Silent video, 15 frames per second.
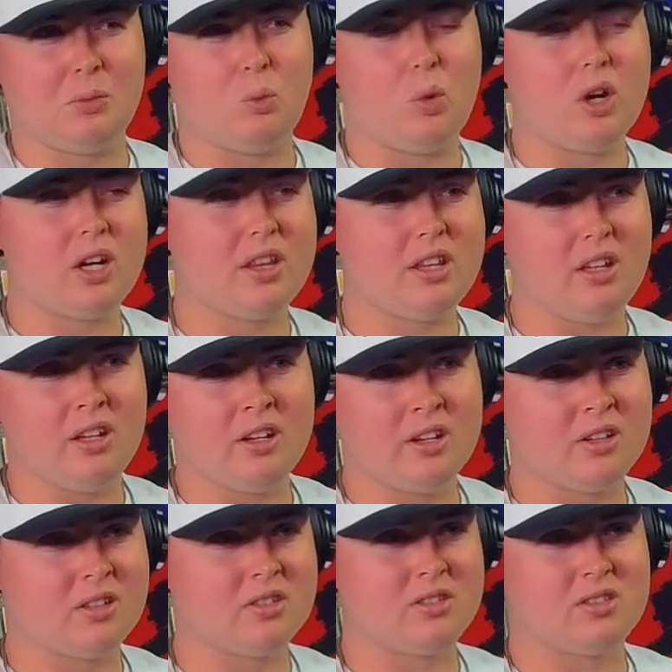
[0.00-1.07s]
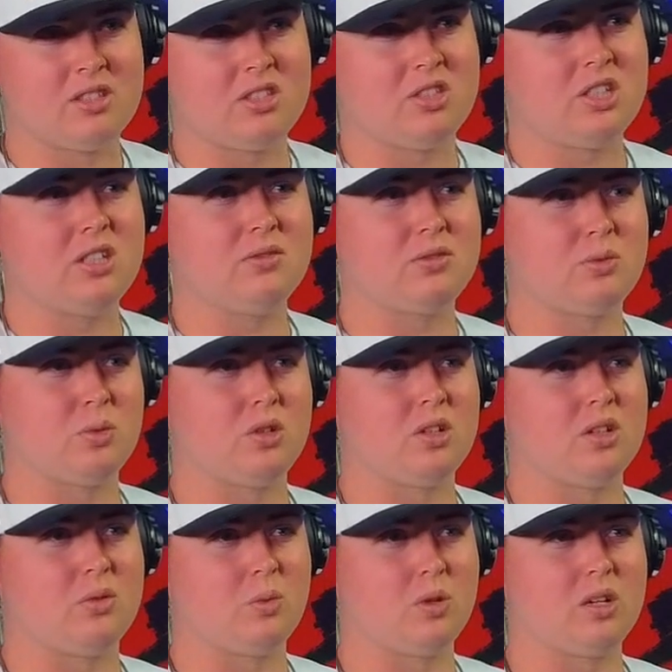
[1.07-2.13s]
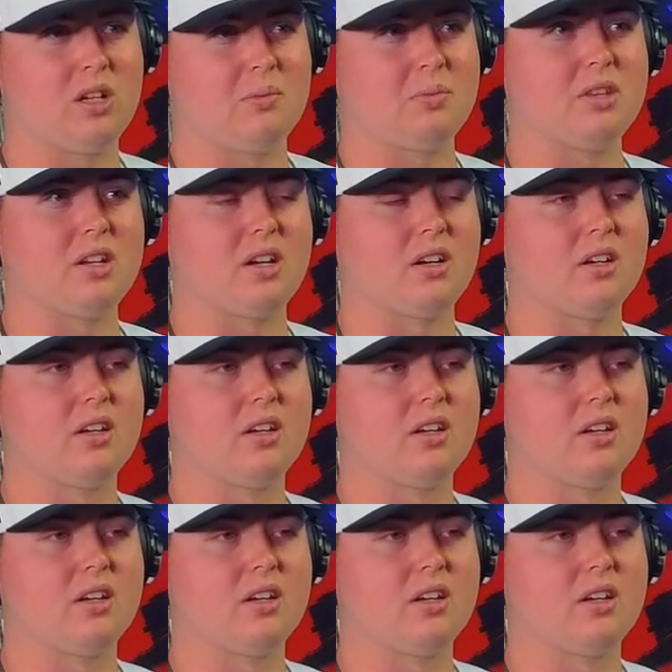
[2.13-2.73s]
one of the years the Chiefs were up there.